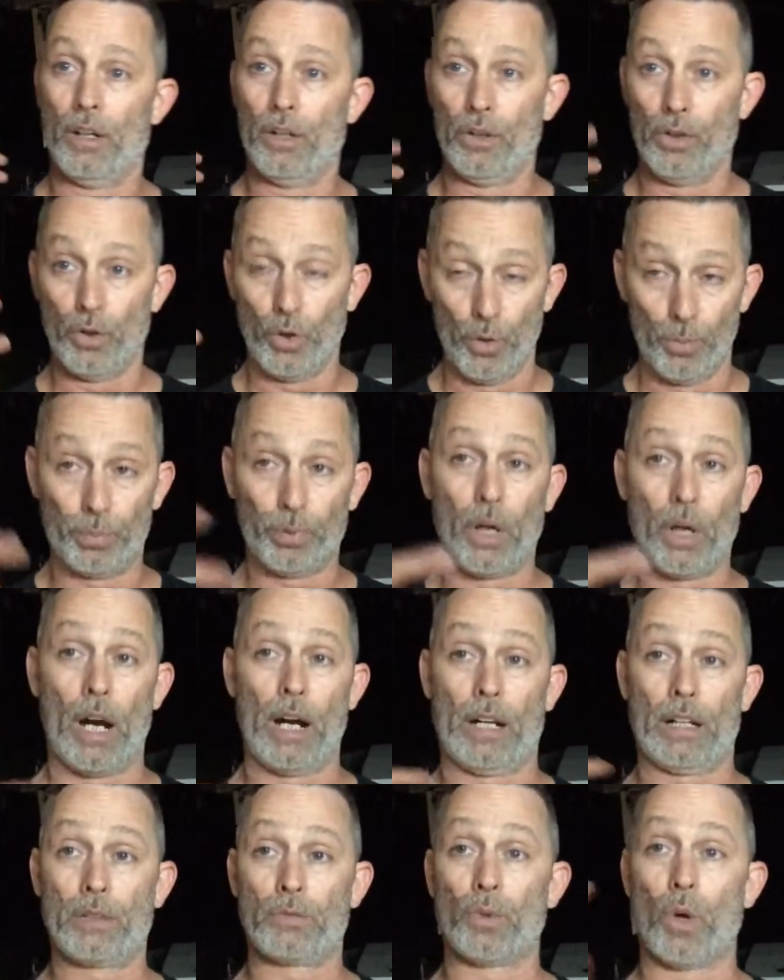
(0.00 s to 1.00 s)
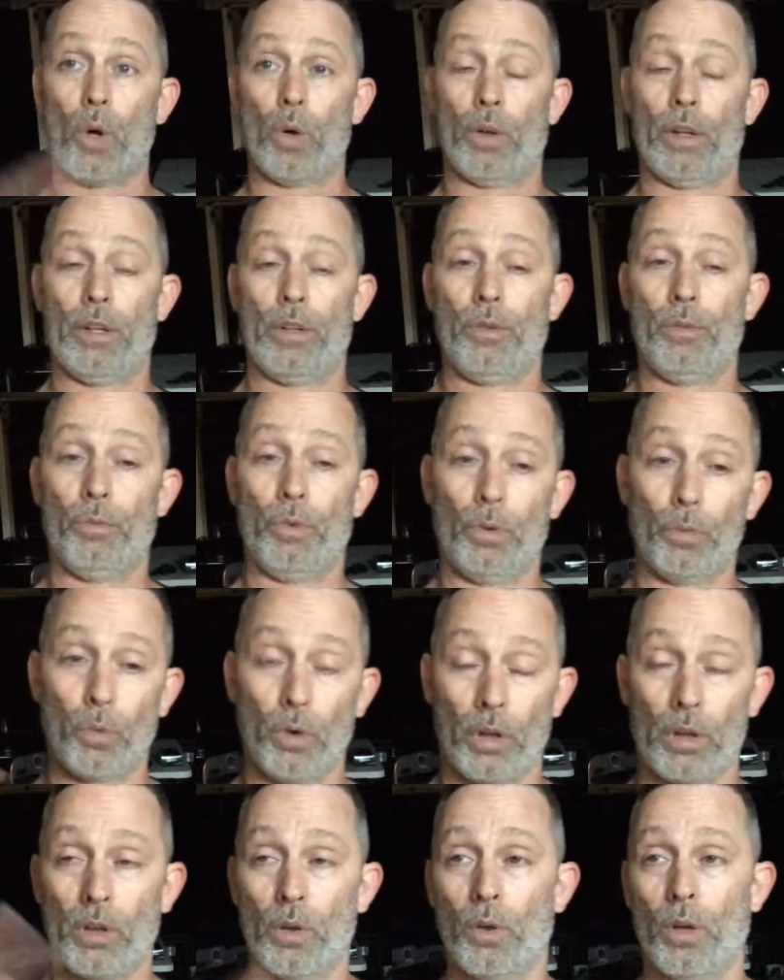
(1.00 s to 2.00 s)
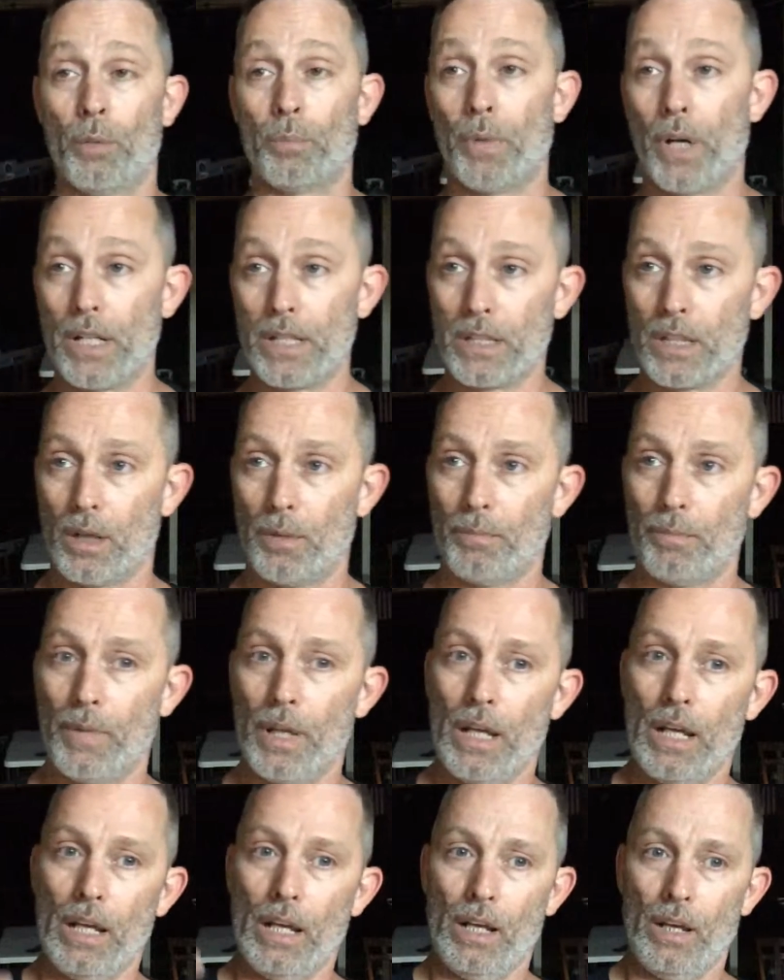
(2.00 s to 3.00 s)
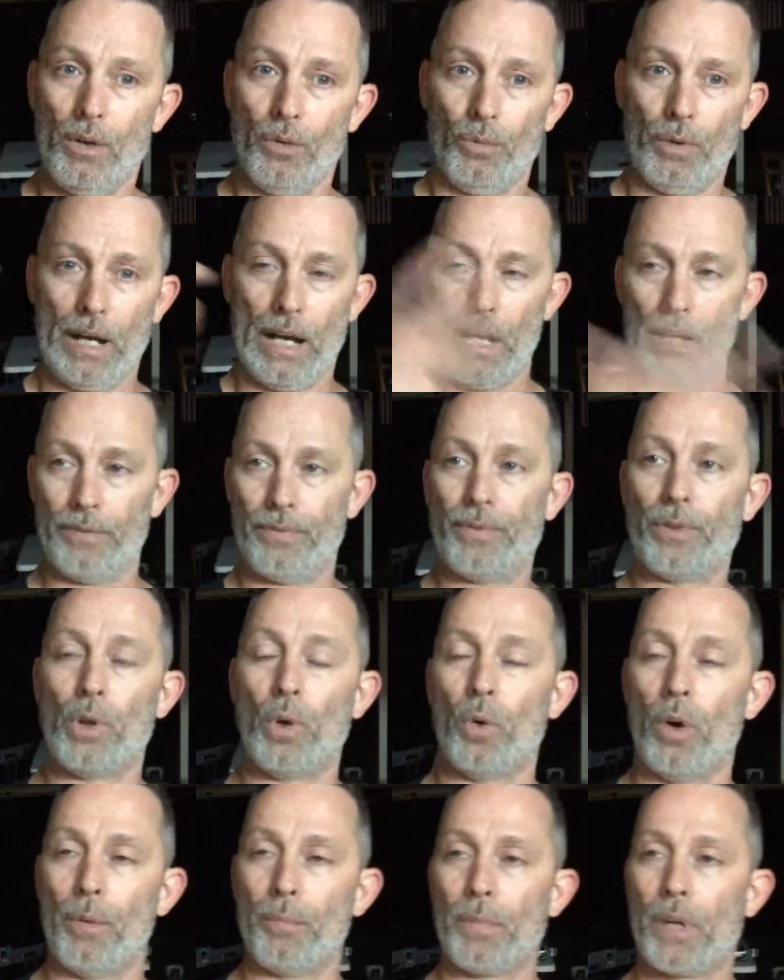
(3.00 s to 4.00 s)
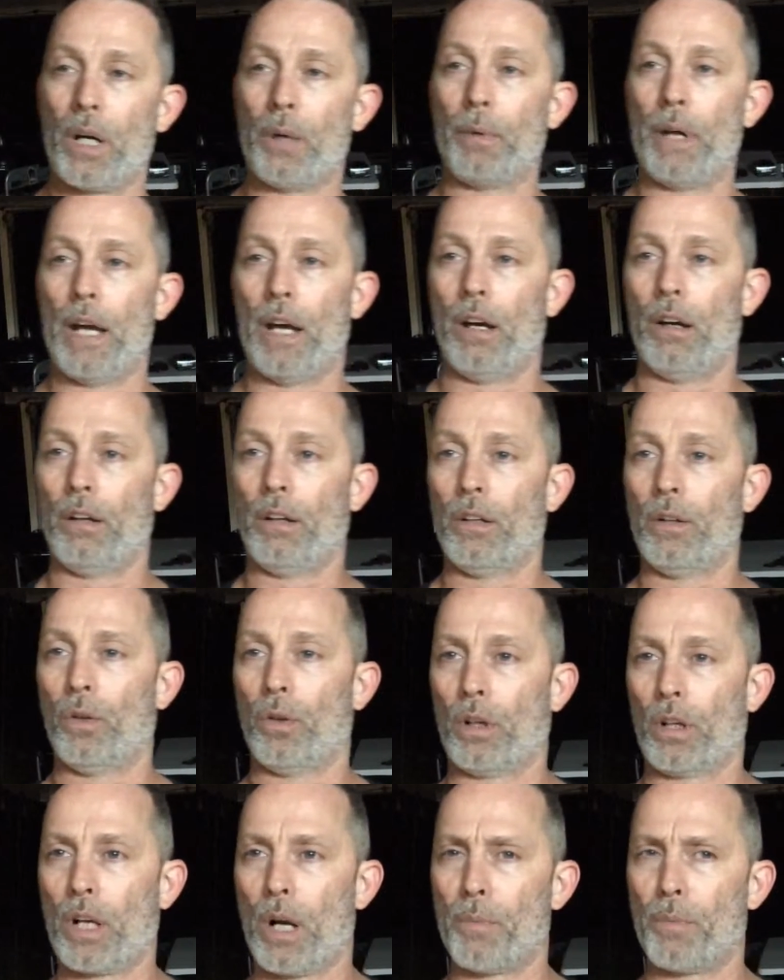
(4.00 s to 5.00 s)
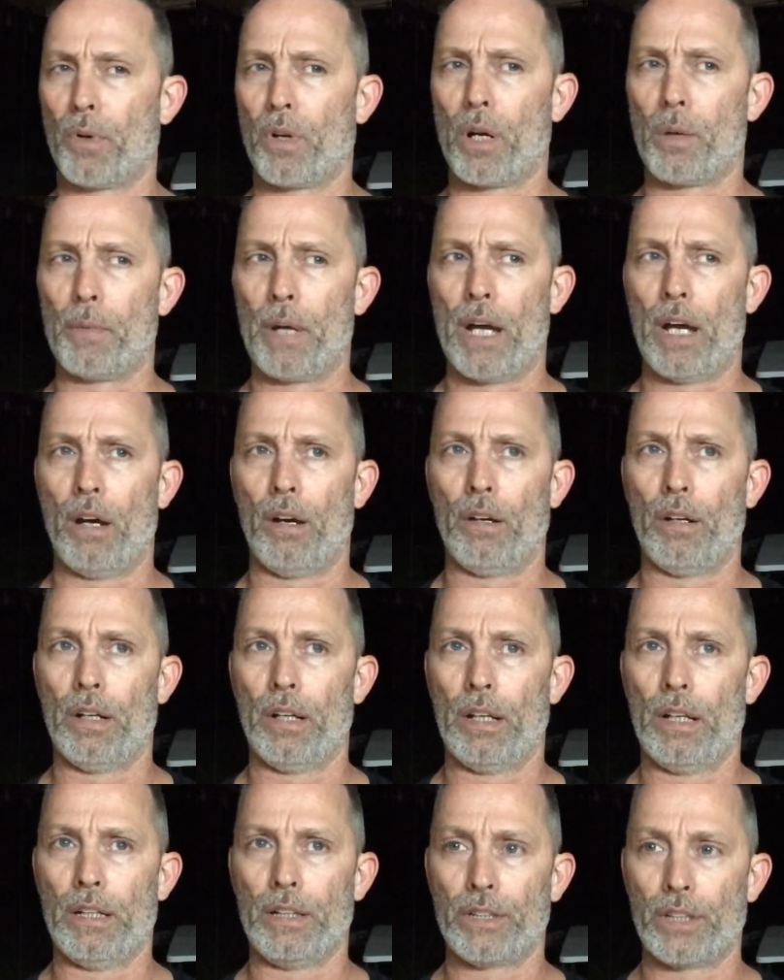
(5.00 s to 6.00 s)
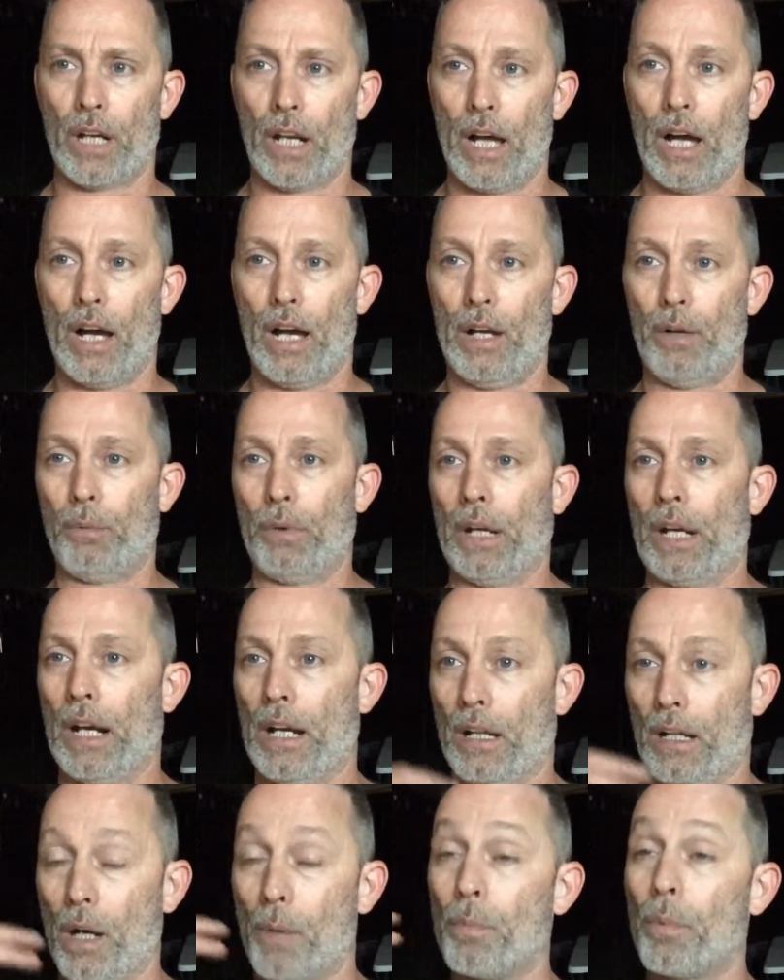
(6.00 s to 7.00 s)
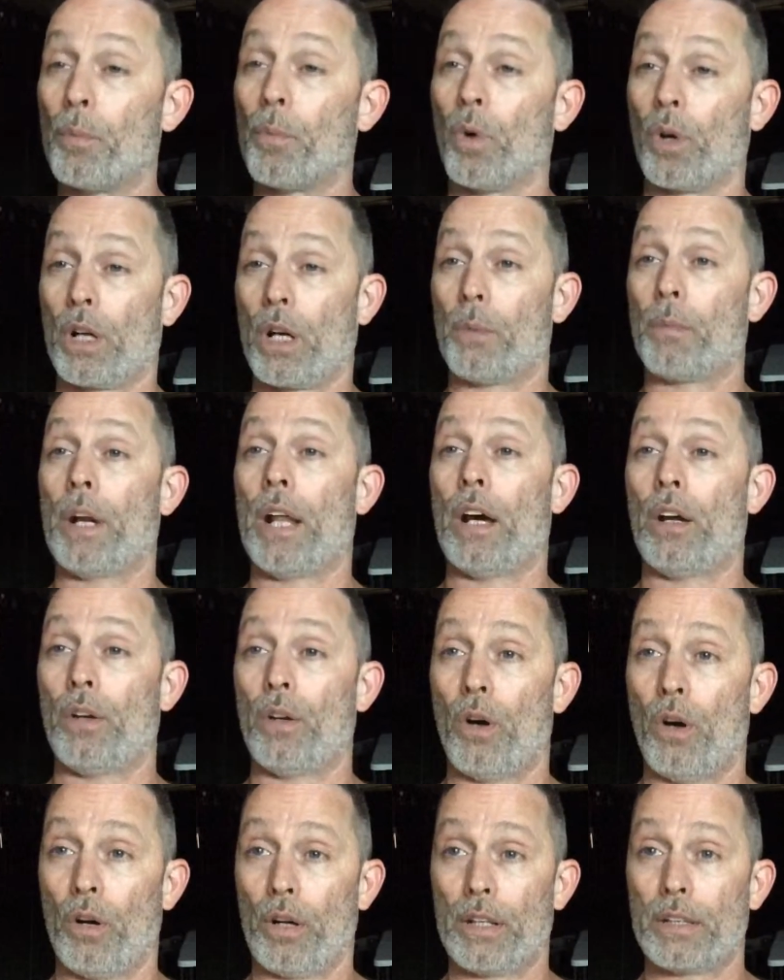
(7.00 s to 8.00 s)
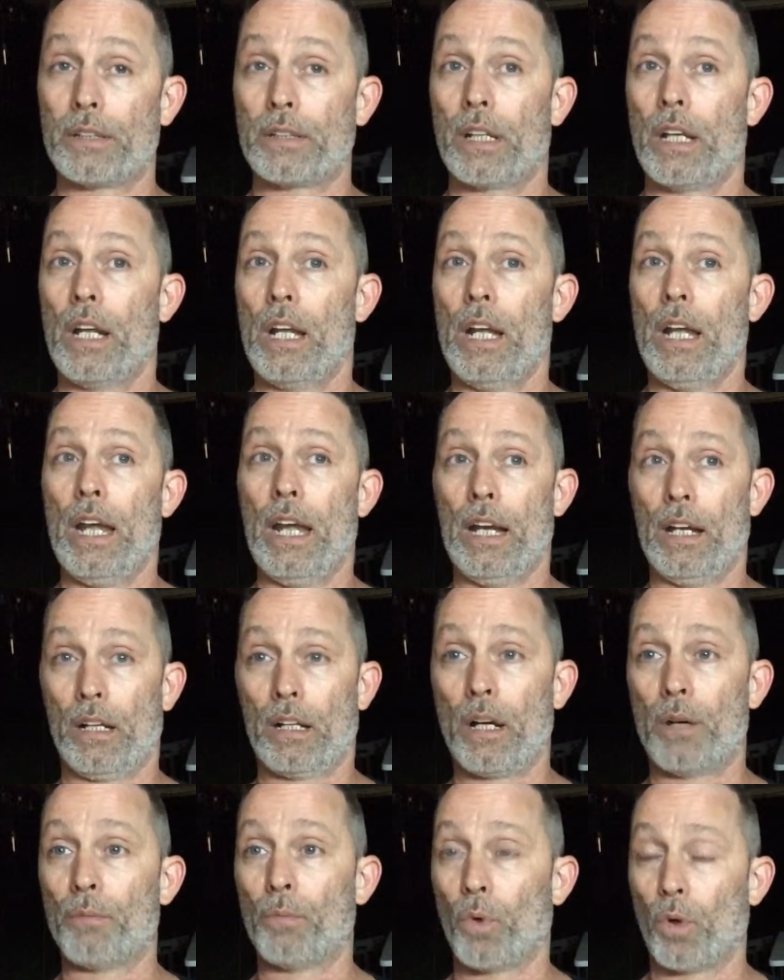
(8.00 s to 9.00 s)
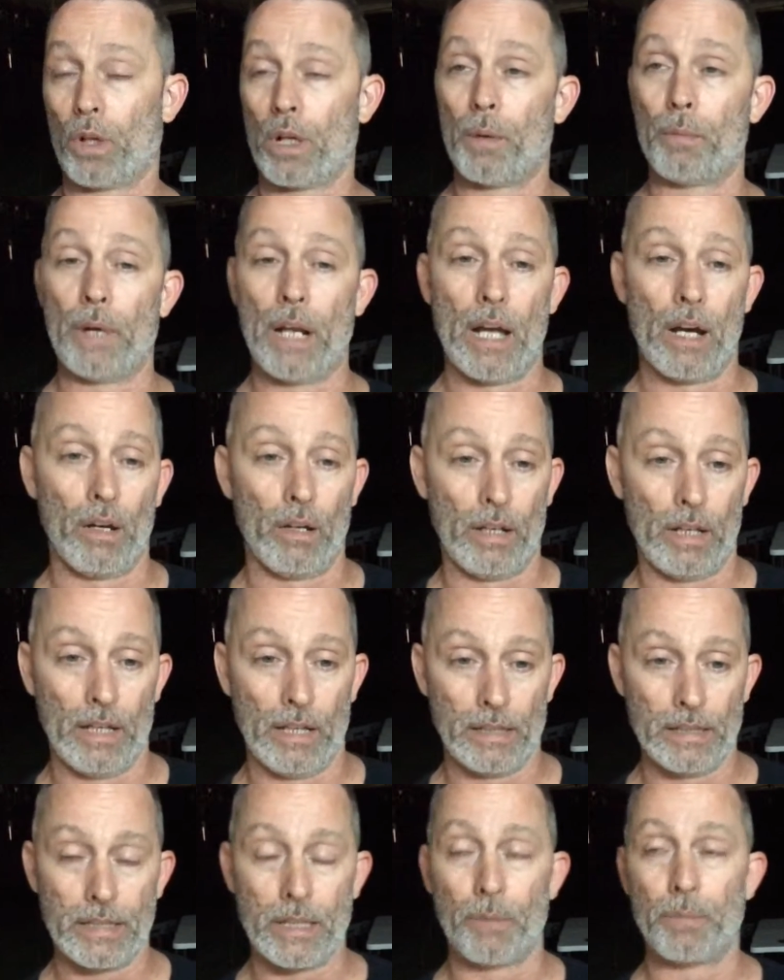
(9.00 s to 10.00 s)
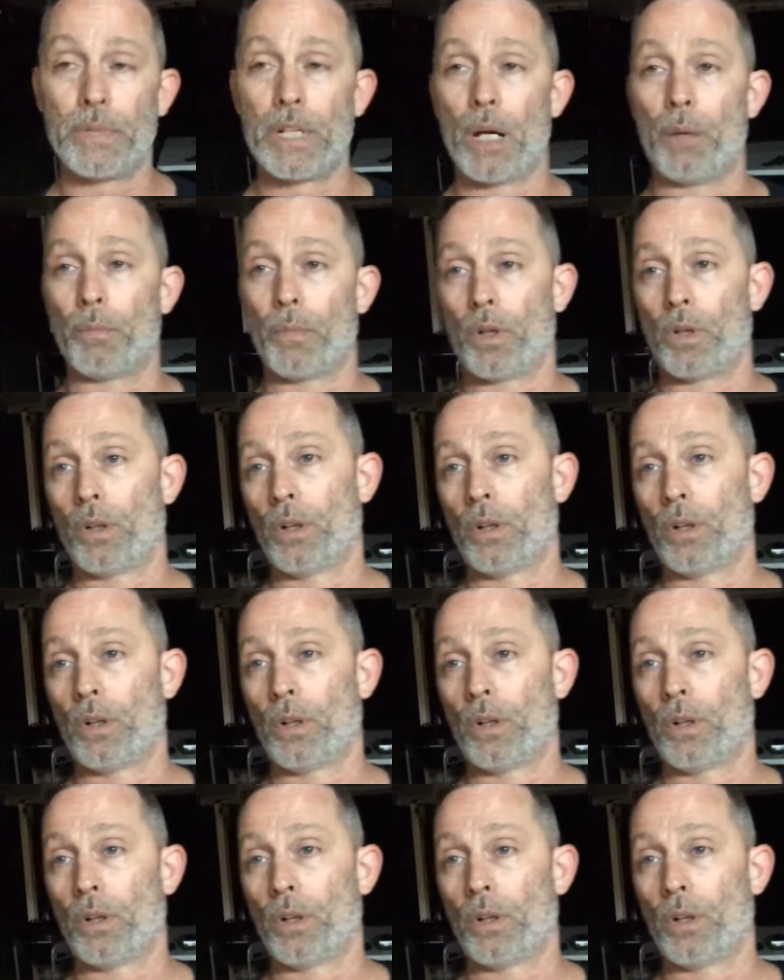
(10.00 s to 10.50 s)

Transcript: new products rolling. We're working on a bunch of them. We had a few of them come out, or a couple come out in July. We got a couple more coming out in August, and a couple more coming out in September.